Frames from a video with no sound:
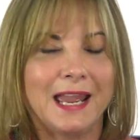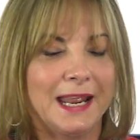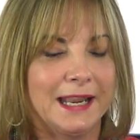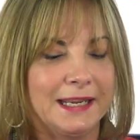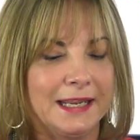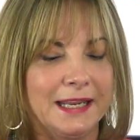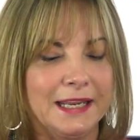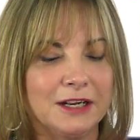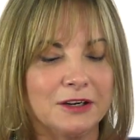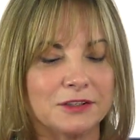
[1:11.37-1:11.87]

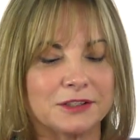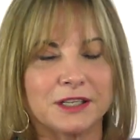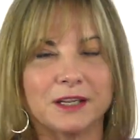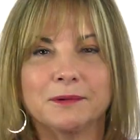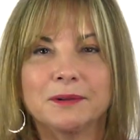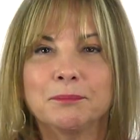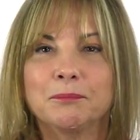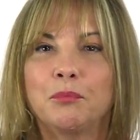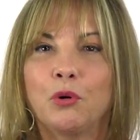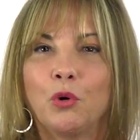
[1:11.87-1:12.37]
And here's
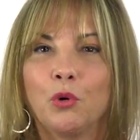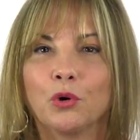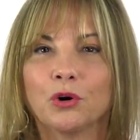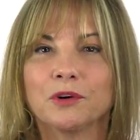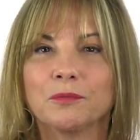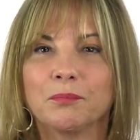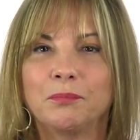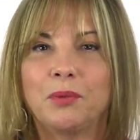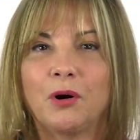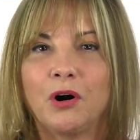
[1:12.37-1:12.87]
an
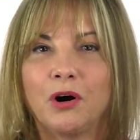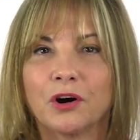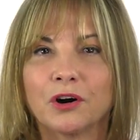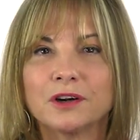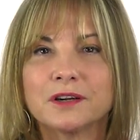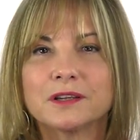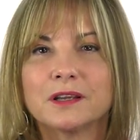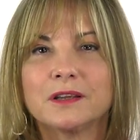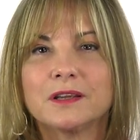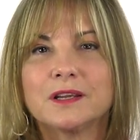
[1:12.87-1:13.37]
important
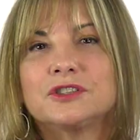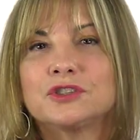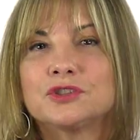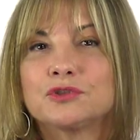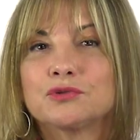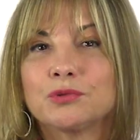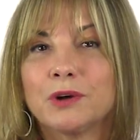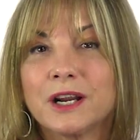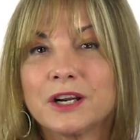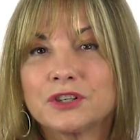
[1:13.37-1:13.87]
part.
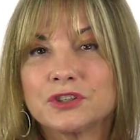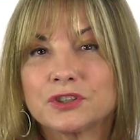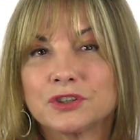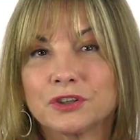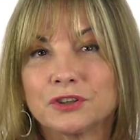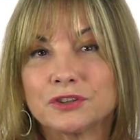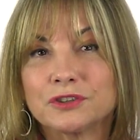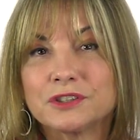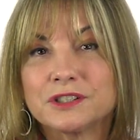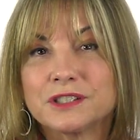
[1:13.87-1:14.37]

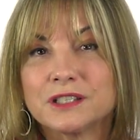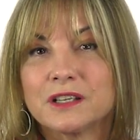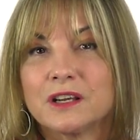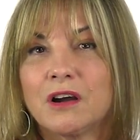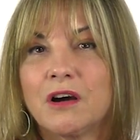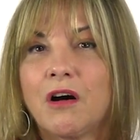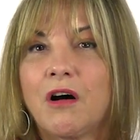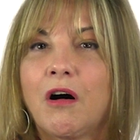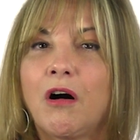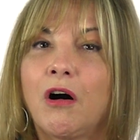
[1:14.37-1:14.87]
Structures
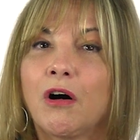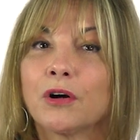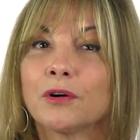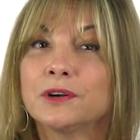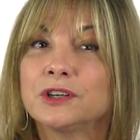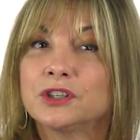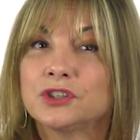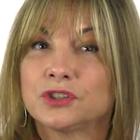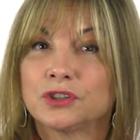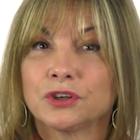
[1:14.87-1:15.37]

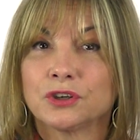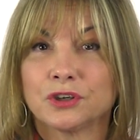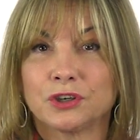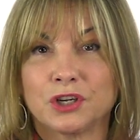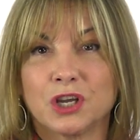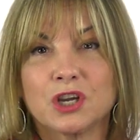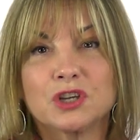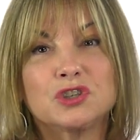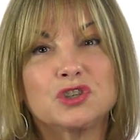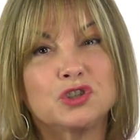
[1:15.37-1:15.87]
are
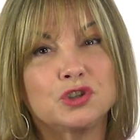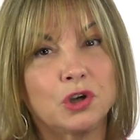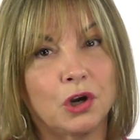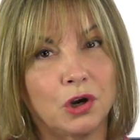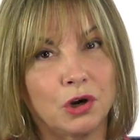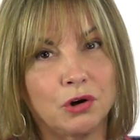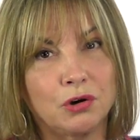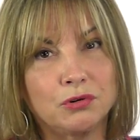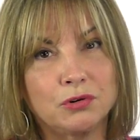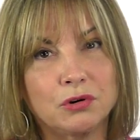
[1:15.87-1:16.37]
insured
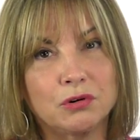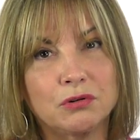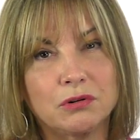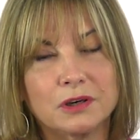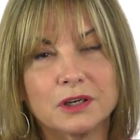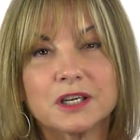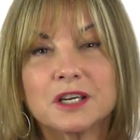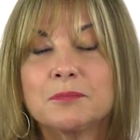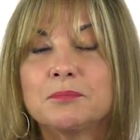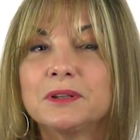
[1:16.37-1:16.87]

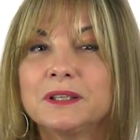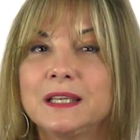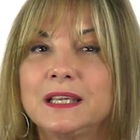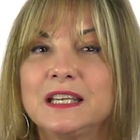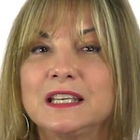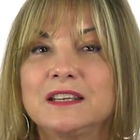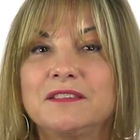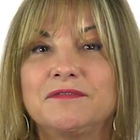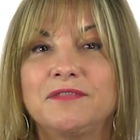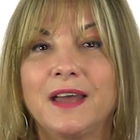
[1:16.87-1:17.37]
total
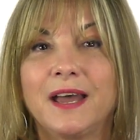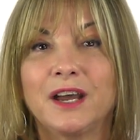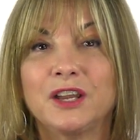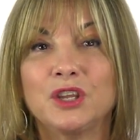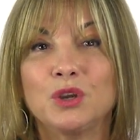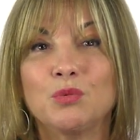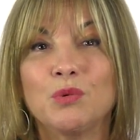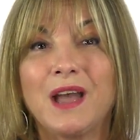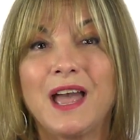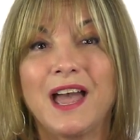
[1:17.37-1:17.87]
completed
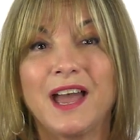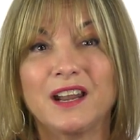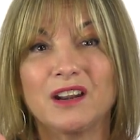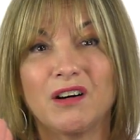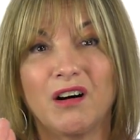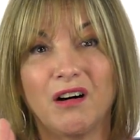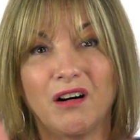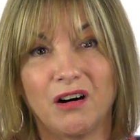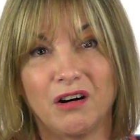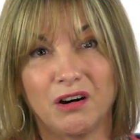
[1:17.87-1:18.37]
value at
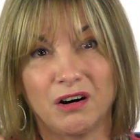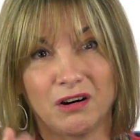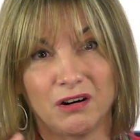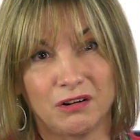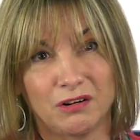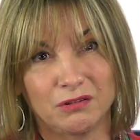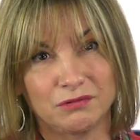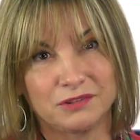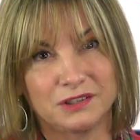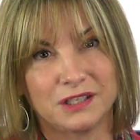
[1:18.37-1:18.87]

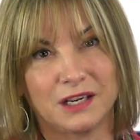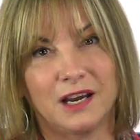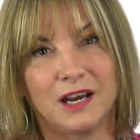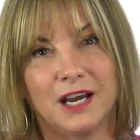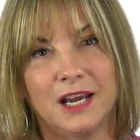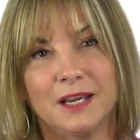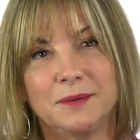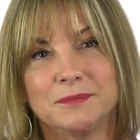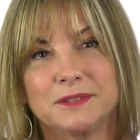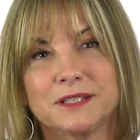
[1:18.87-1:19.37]
all
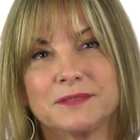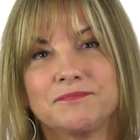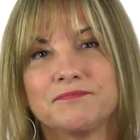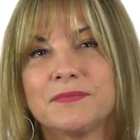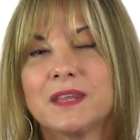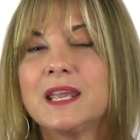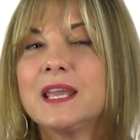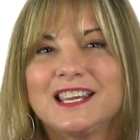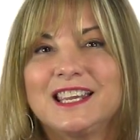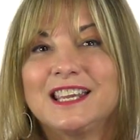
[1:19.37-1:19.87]
times.
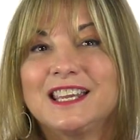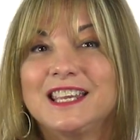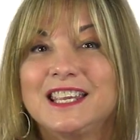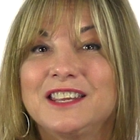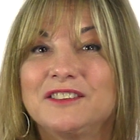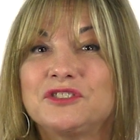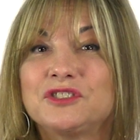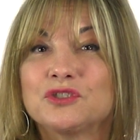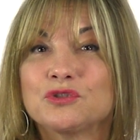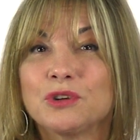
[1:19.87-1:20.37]

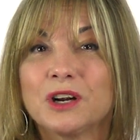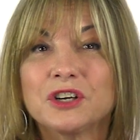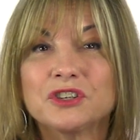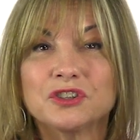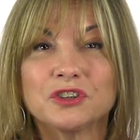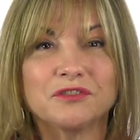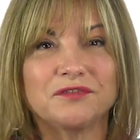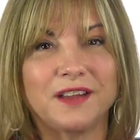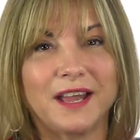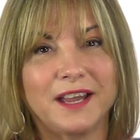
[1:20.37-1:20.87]
If
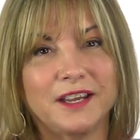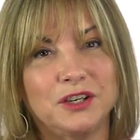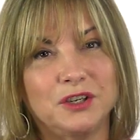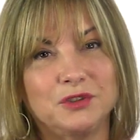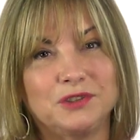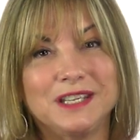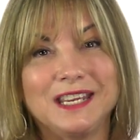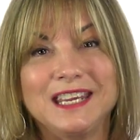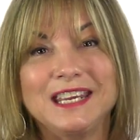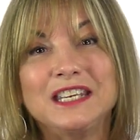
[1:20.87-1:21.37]
structure
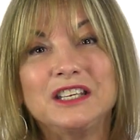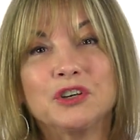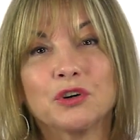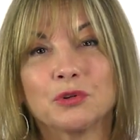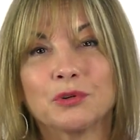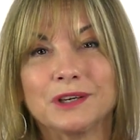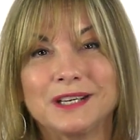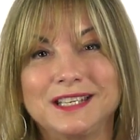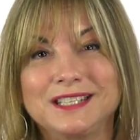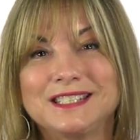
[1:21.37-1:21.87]
values
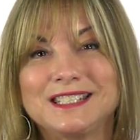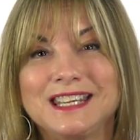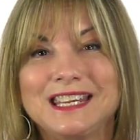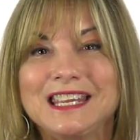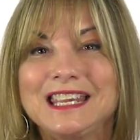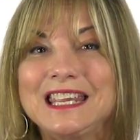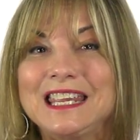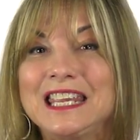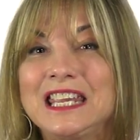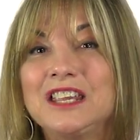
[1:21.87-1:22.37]
increase
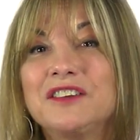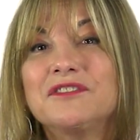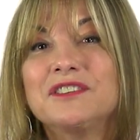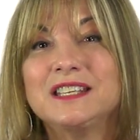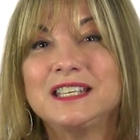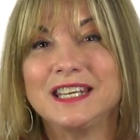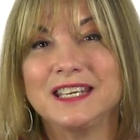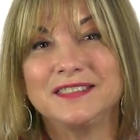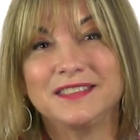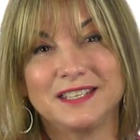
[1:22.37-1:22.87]

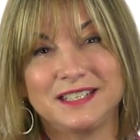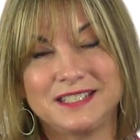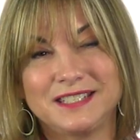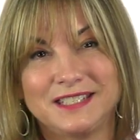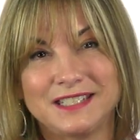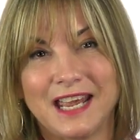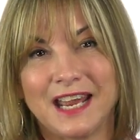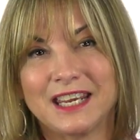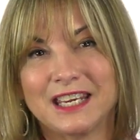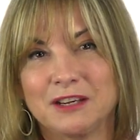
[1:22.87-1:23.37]
even in the
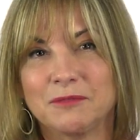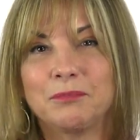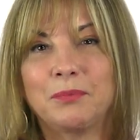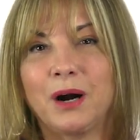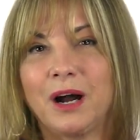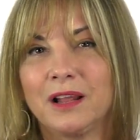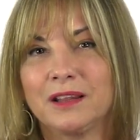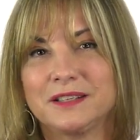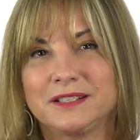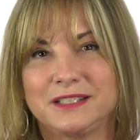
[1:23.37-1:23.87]
second
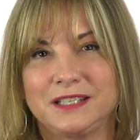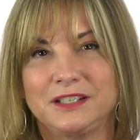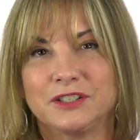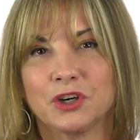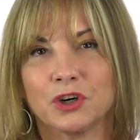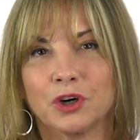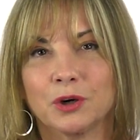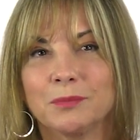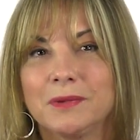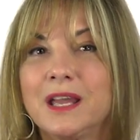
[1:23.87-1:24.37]
policy
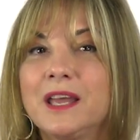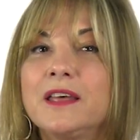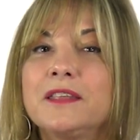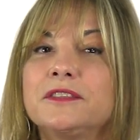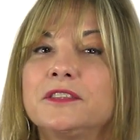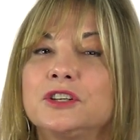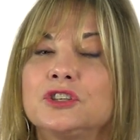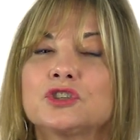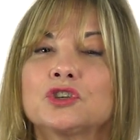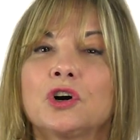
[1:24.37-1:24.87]
term,
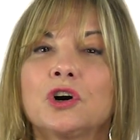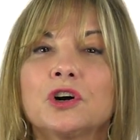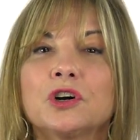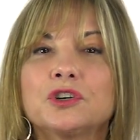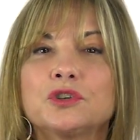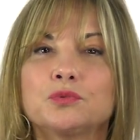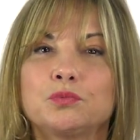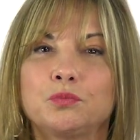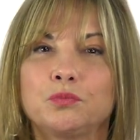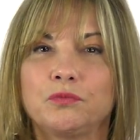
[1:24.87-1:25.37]
the
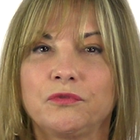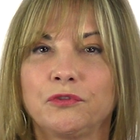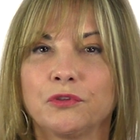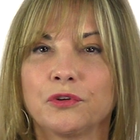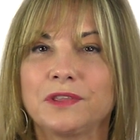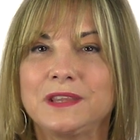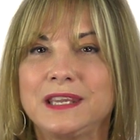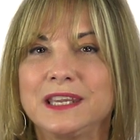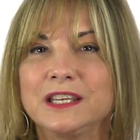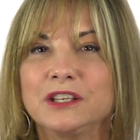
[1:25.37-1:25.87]
charge
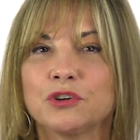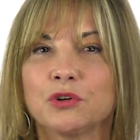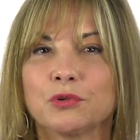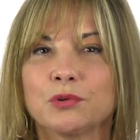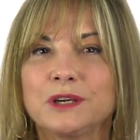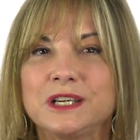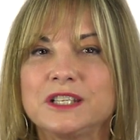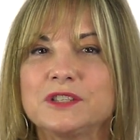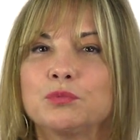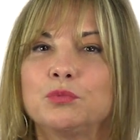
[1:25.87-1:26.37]
for the
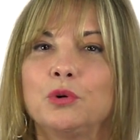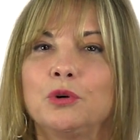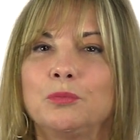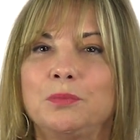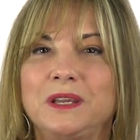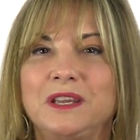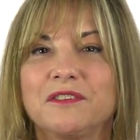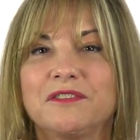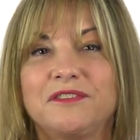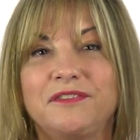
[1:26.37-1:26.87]
increase will
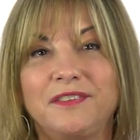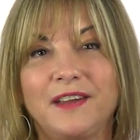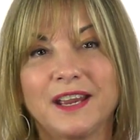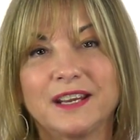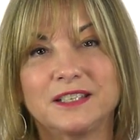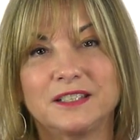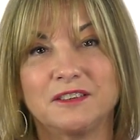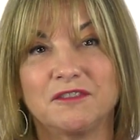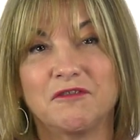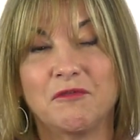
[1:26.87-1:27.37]
be
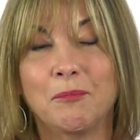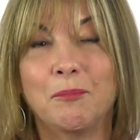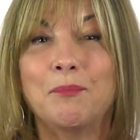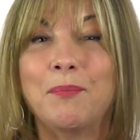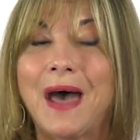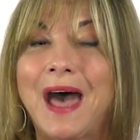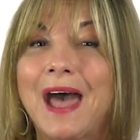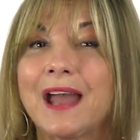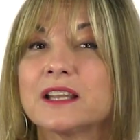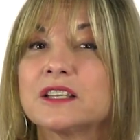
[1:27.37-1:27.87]
effective
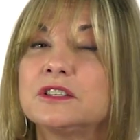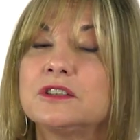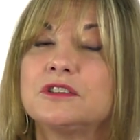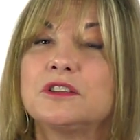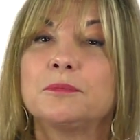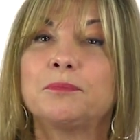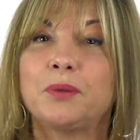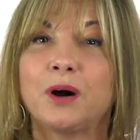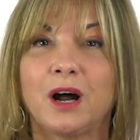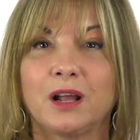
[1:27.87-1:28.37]
back to
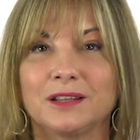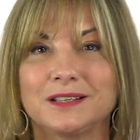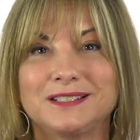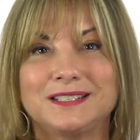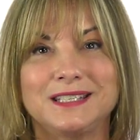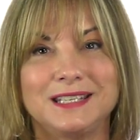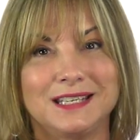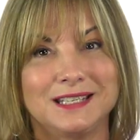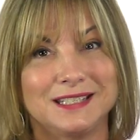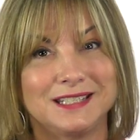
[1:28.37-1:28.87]
the
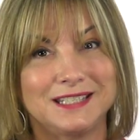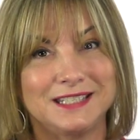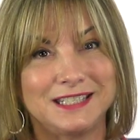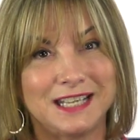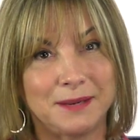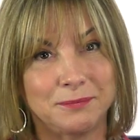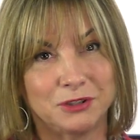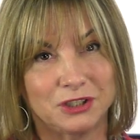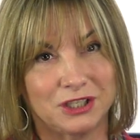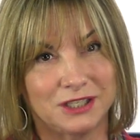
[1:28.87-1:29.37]
policy
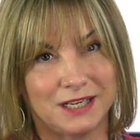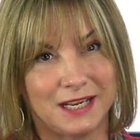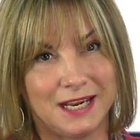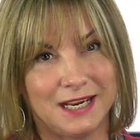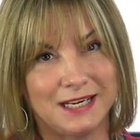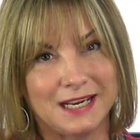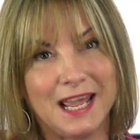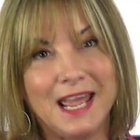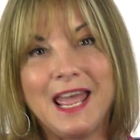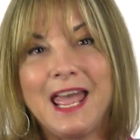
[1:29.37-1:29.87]
inception
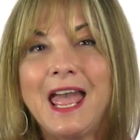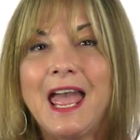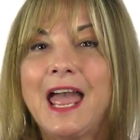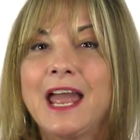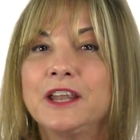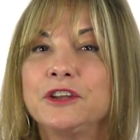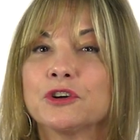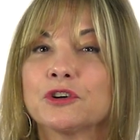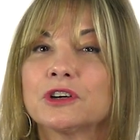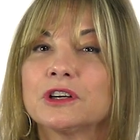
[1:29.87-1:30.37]
date,
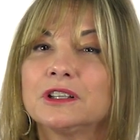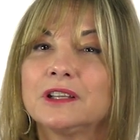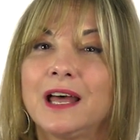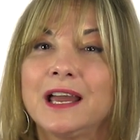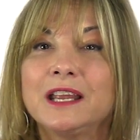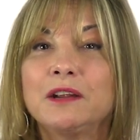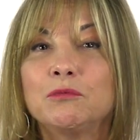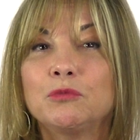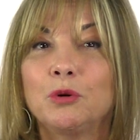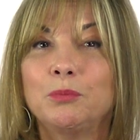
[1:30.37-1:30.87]
and your
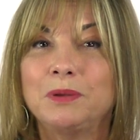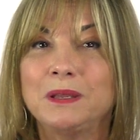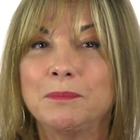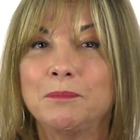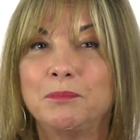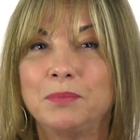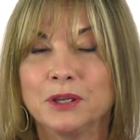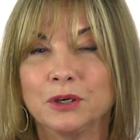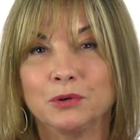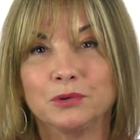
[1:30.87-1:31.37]
client will be
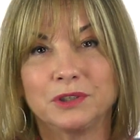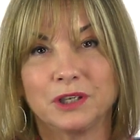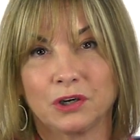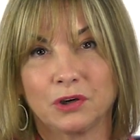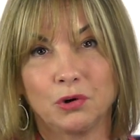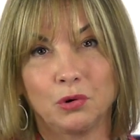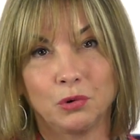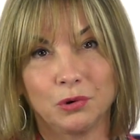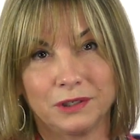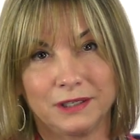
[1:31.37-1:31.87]
billed
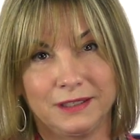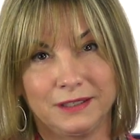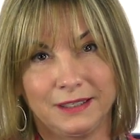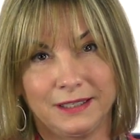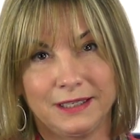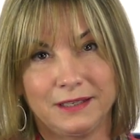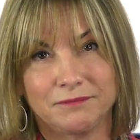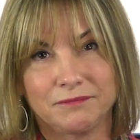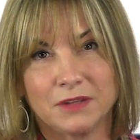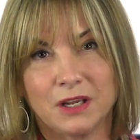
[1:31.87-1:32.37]

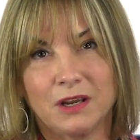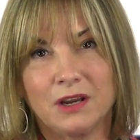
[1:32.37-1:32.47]
accordingly.